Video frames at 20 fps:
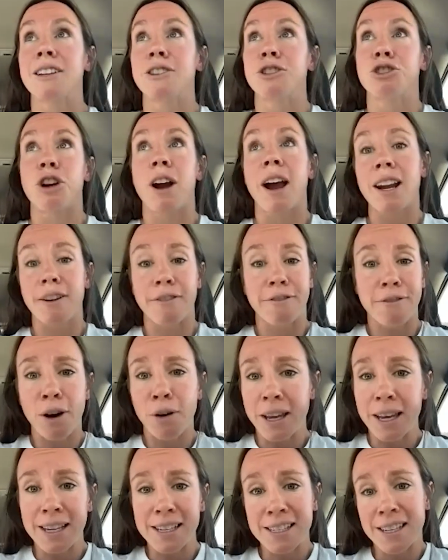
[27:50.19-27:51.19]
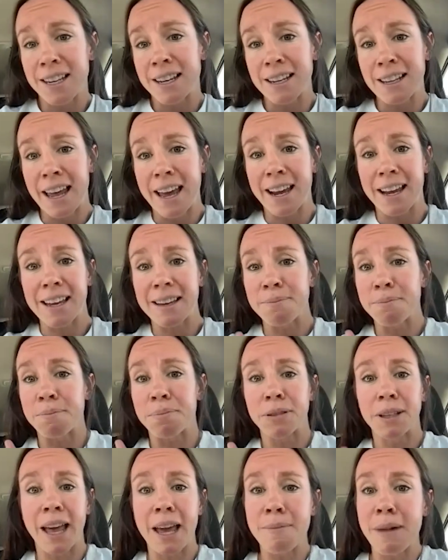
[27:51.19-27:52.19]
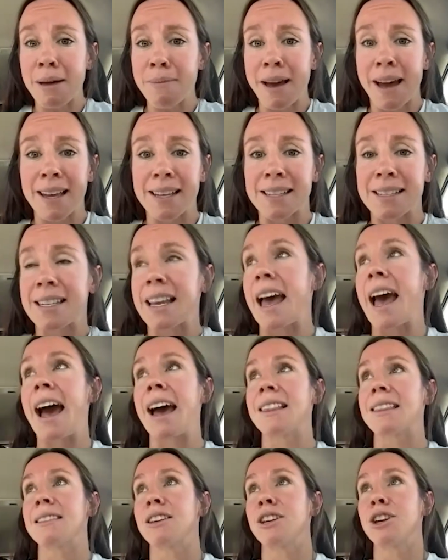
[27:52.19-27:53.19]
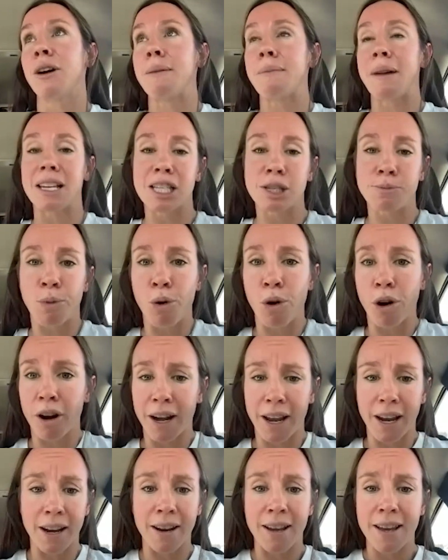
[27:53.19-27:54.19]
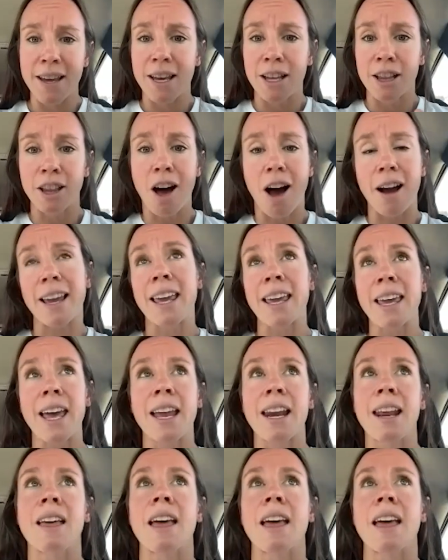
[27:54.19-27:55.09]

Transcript: trying to focus and like play my best at my sport and locking in.